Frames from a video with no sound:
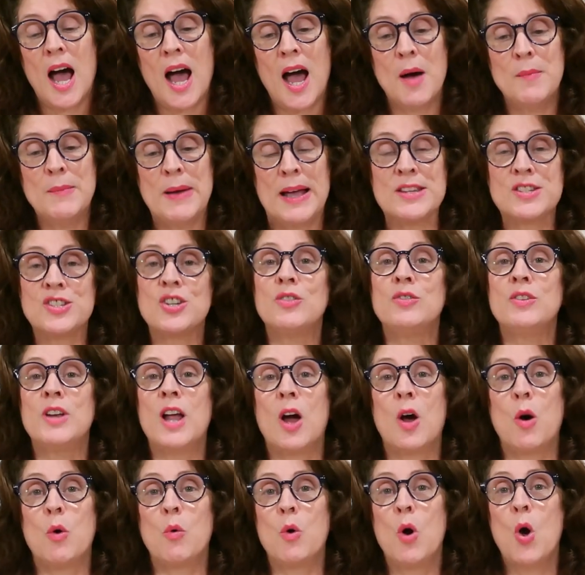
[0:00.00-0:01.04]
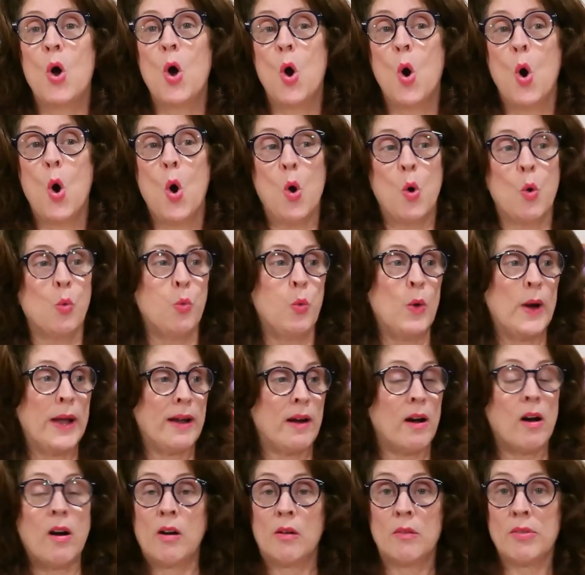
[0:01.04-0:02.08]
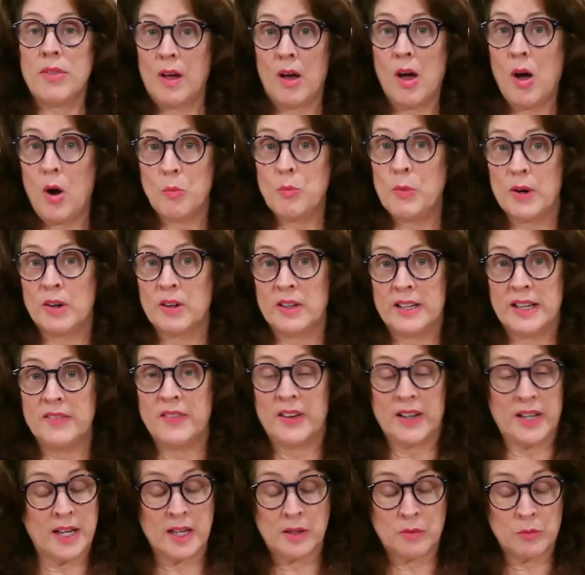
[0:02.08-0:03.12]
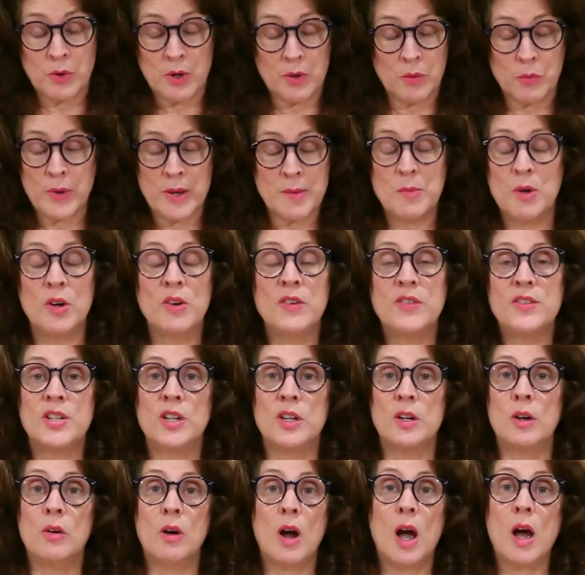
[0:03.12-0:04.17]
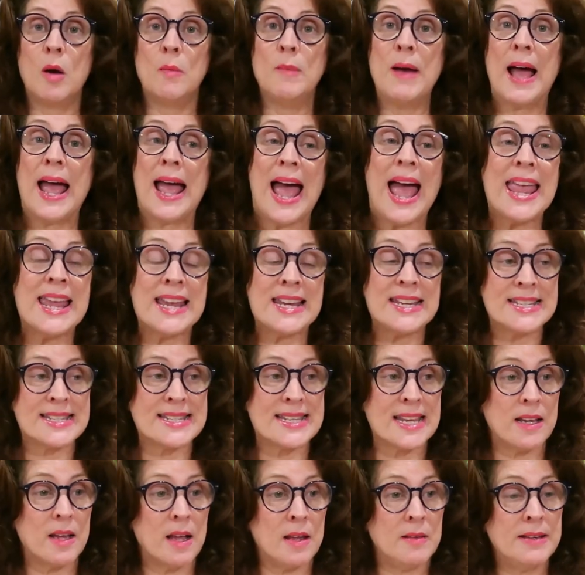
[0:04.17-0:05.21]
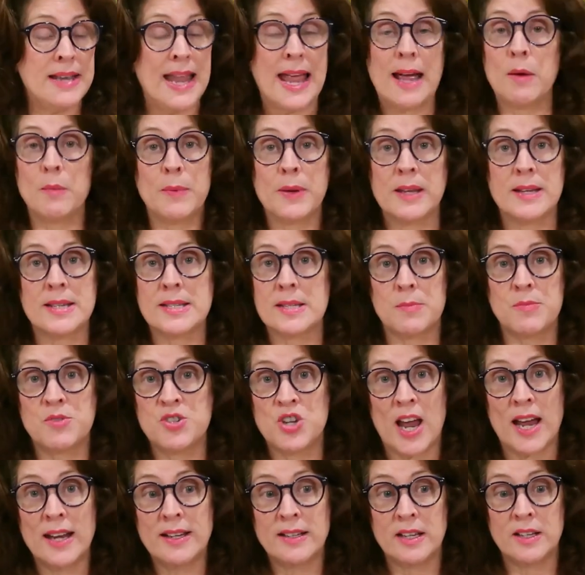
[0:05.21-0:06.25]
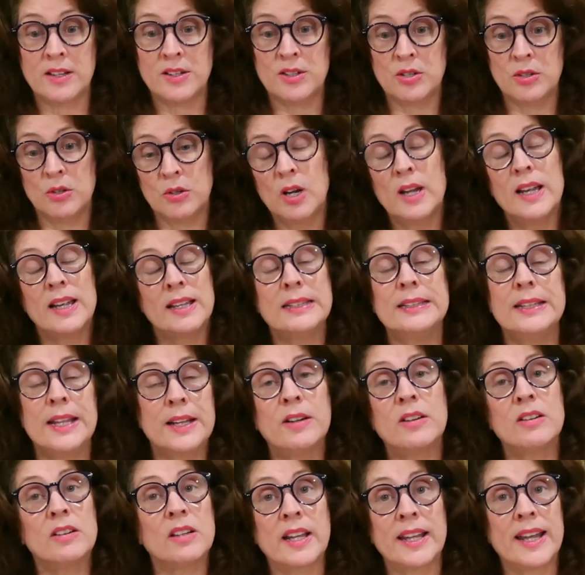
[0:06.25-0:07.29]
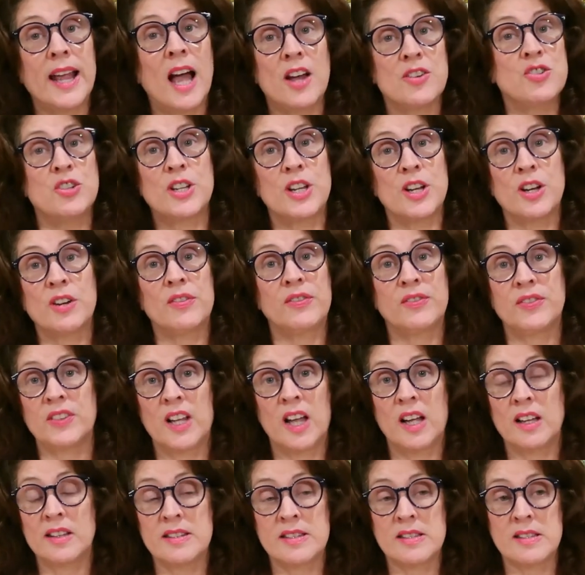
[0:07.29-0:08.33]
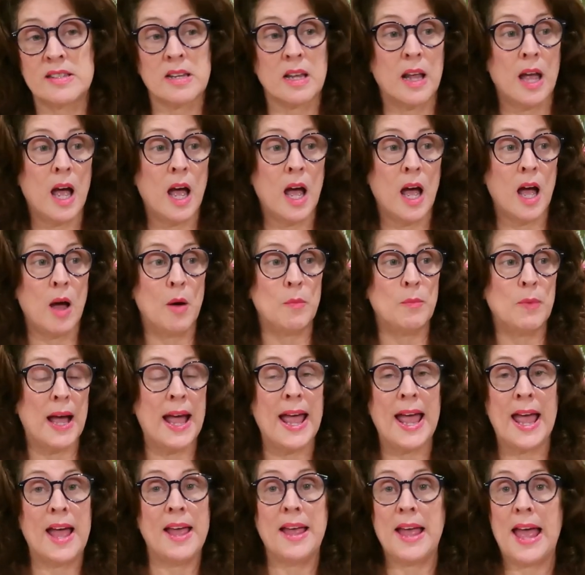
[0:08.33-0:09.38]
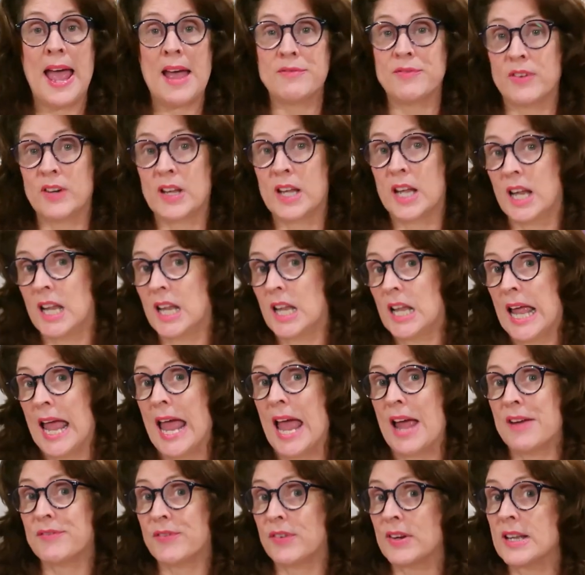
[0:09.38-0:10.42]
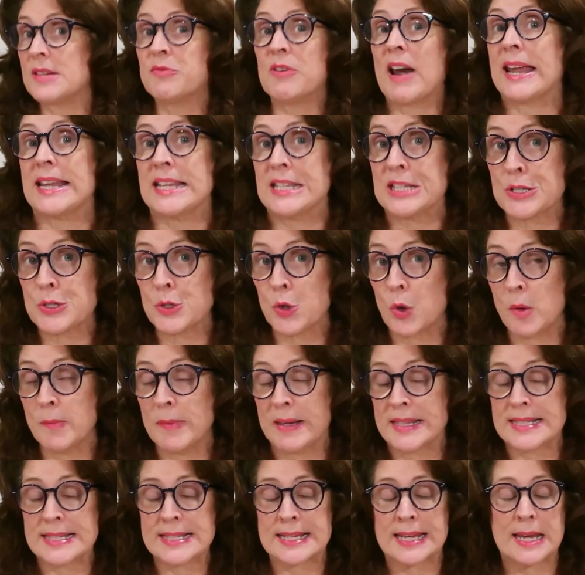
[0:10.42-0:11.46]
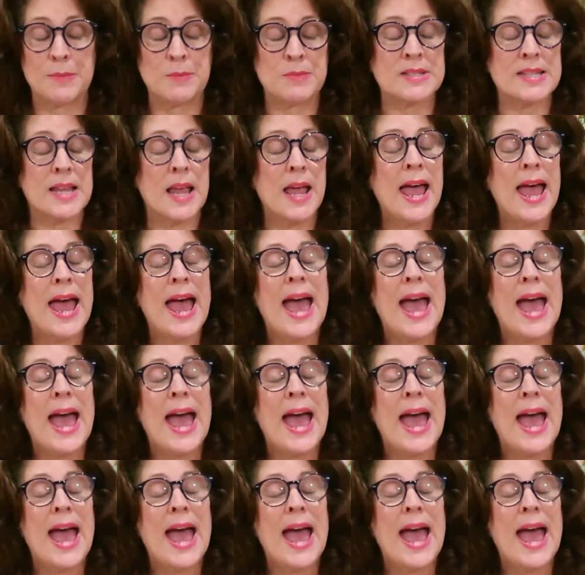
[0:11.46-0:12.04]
As you know, the home we're living in, where we moved to, is now being subjected to literally 100-year floods every rainstorm, it seems.